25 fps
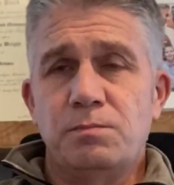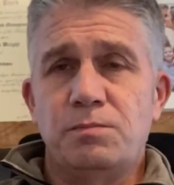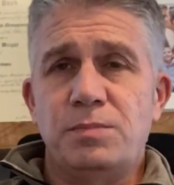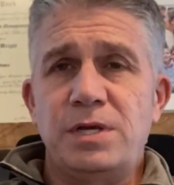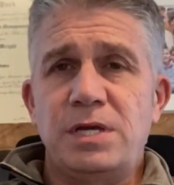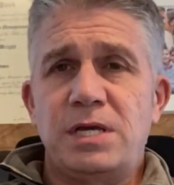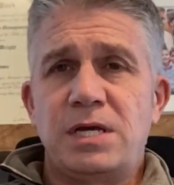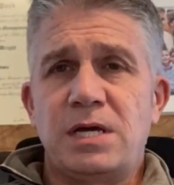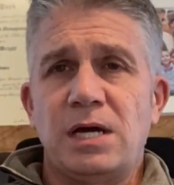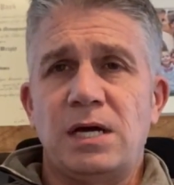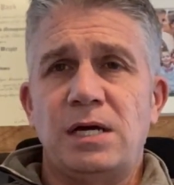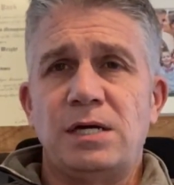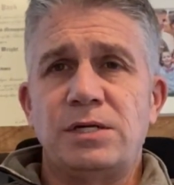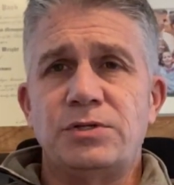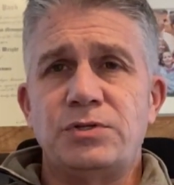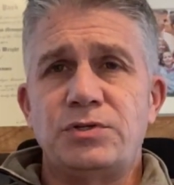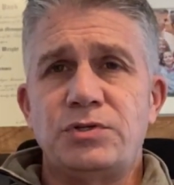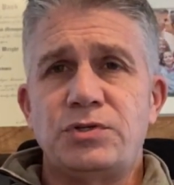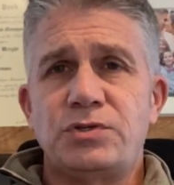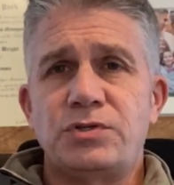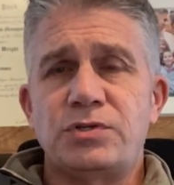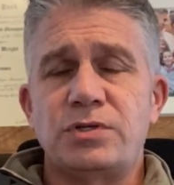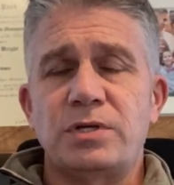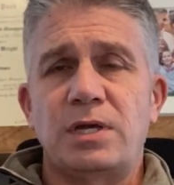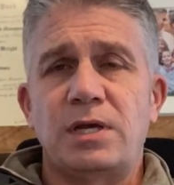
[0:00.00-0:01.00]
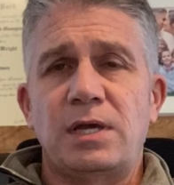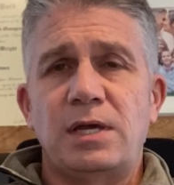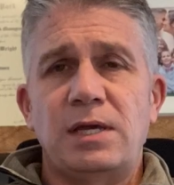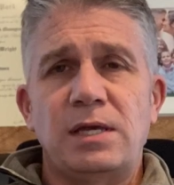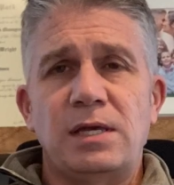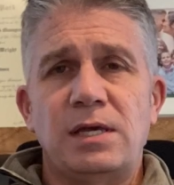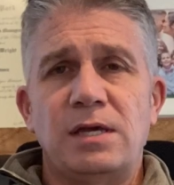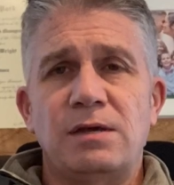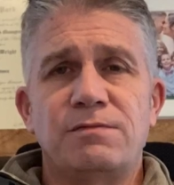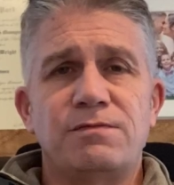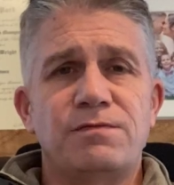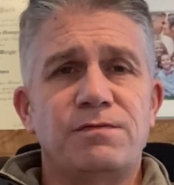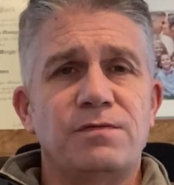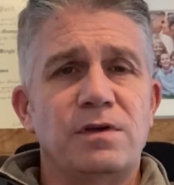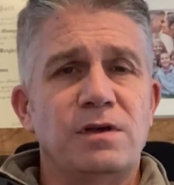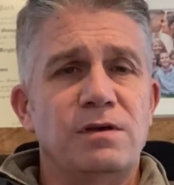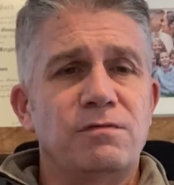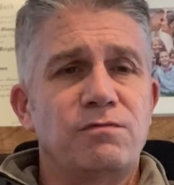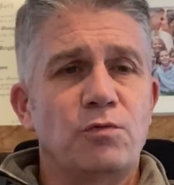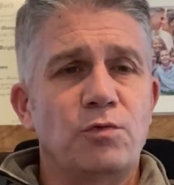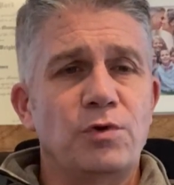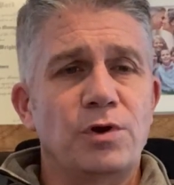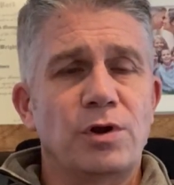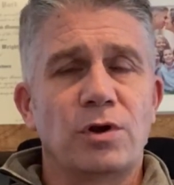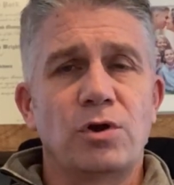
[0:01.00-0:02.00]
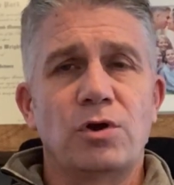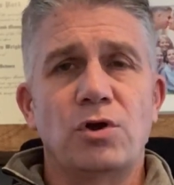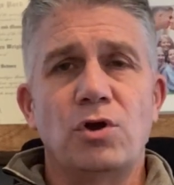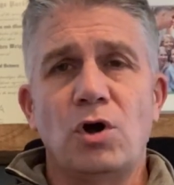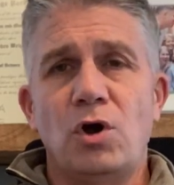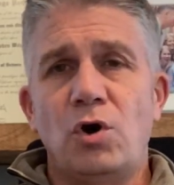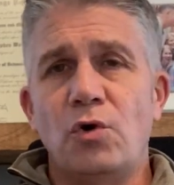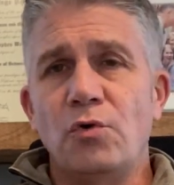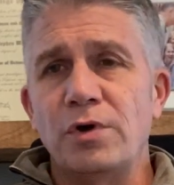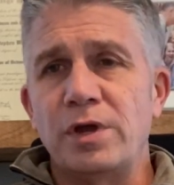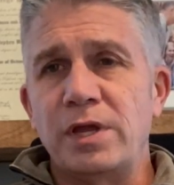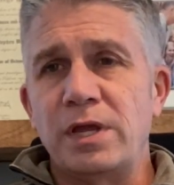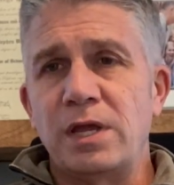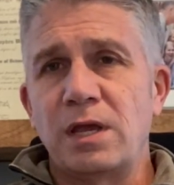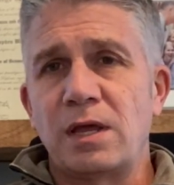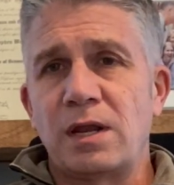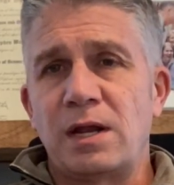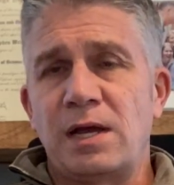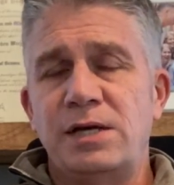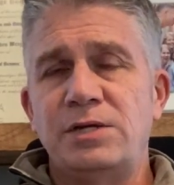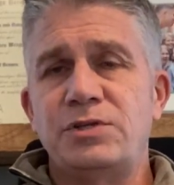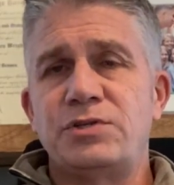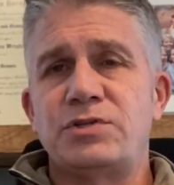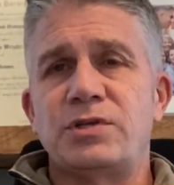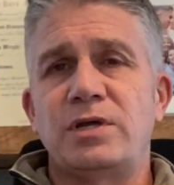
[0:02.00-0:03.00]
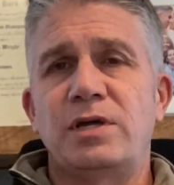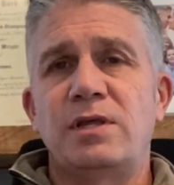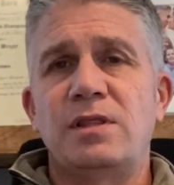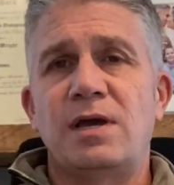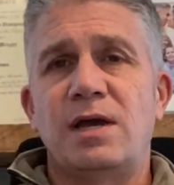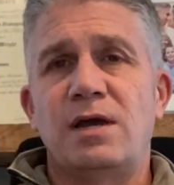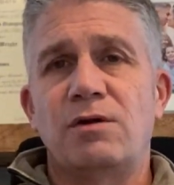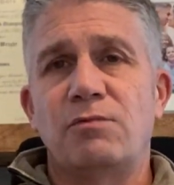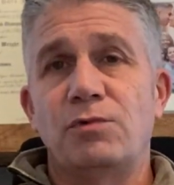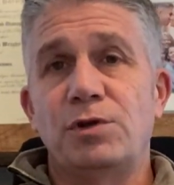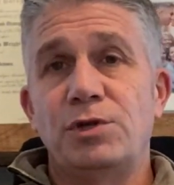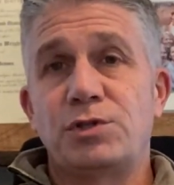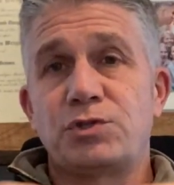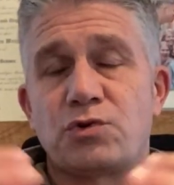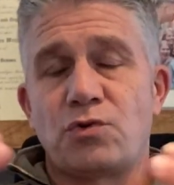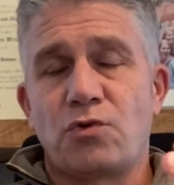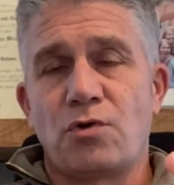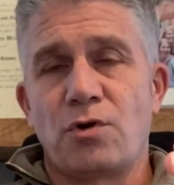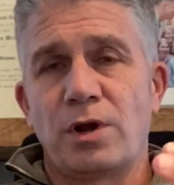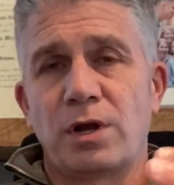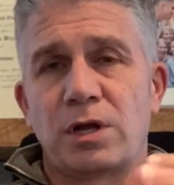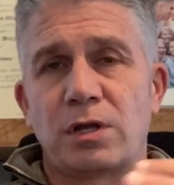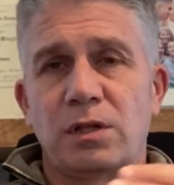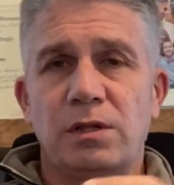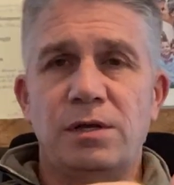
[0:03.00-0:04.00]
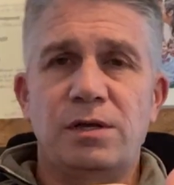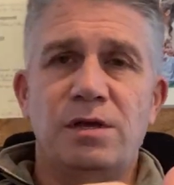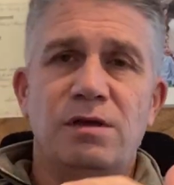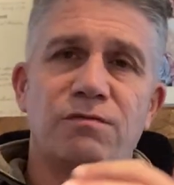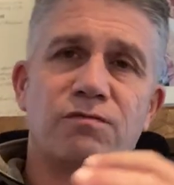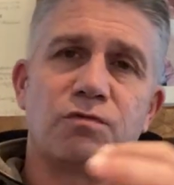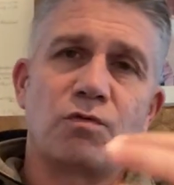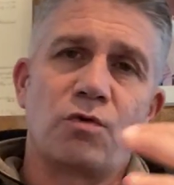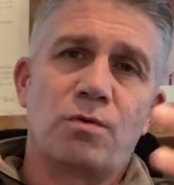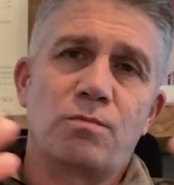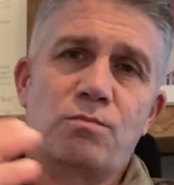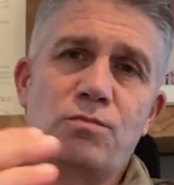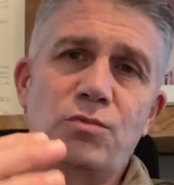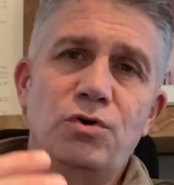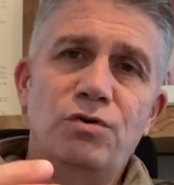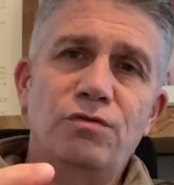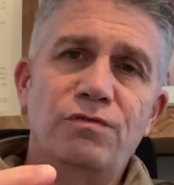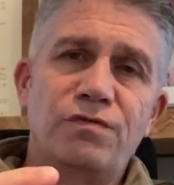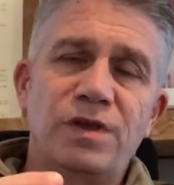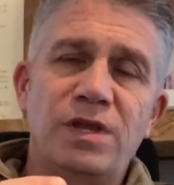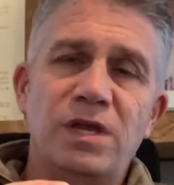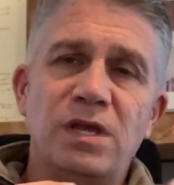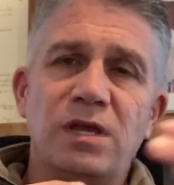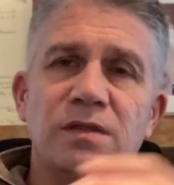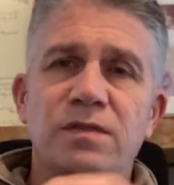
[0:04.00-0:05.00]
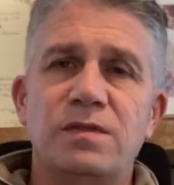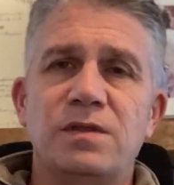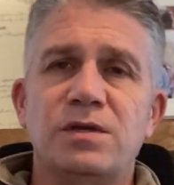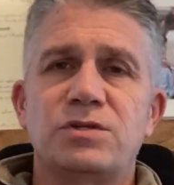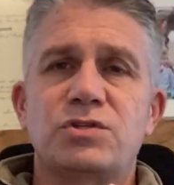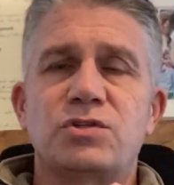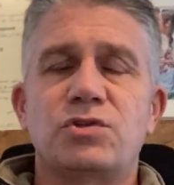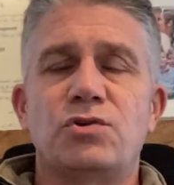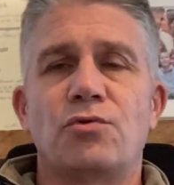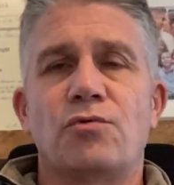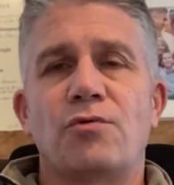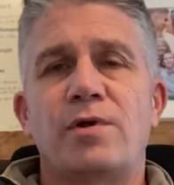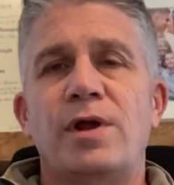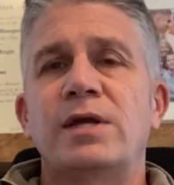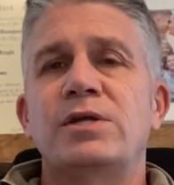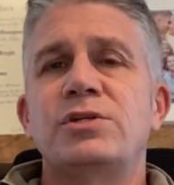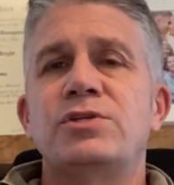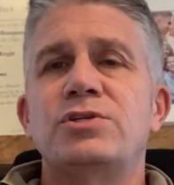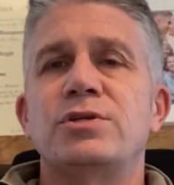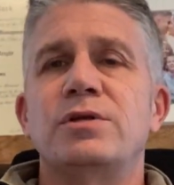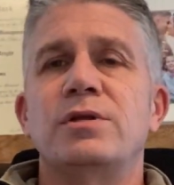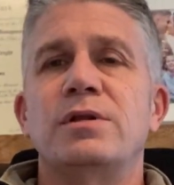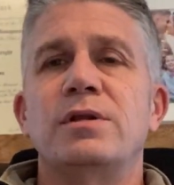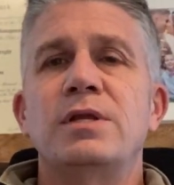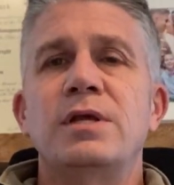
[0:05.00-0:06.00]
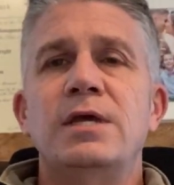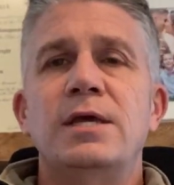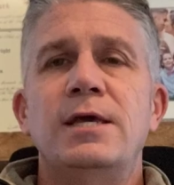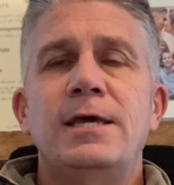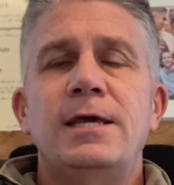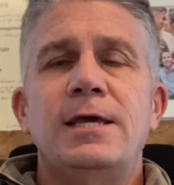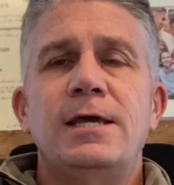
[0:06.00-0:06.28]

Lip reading: Because if we're going, and I say that rhetorically, if we're moving in this direction,